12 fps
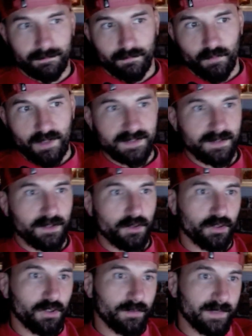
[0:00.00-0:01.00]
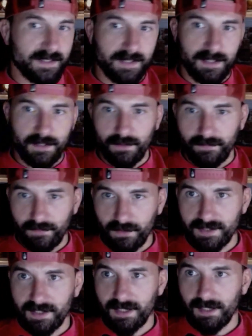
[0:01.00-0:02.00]
Wrestled at Oklahoma State
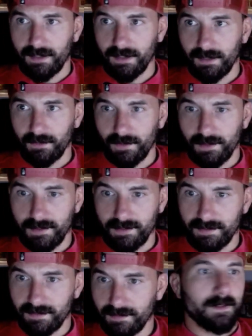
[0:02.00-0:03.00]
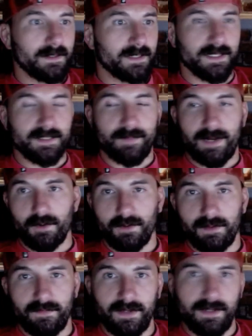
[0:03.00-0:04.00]
University, I think it was. Tons of power in
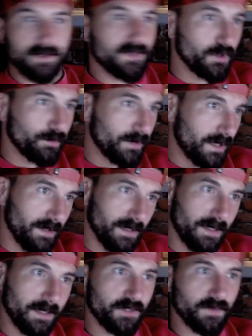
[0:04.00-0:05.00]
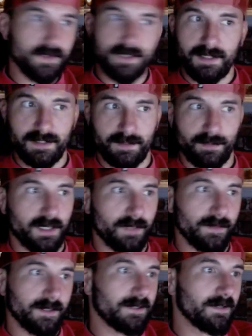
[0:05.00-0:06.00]
the feet, super athletic, shows tons of
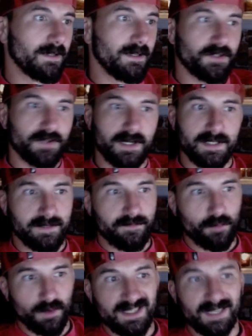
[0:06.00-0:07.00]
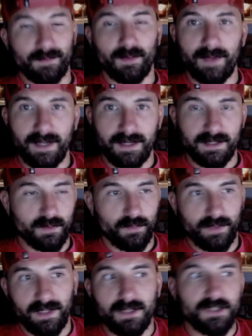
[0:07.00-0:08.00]
promise. Trains out of Fortis MMA, so a
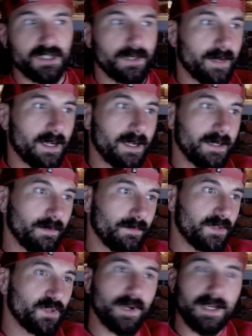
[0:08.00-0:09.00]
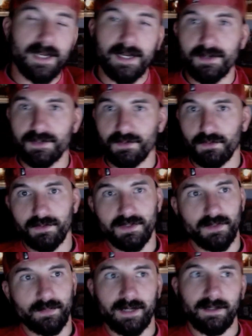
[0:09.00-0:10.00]
really good gym behind him. 29 years old,
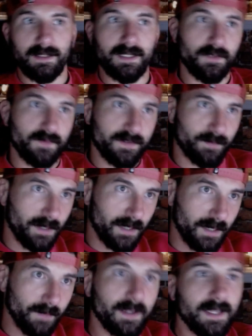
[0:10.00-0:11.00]
so barely into his prime.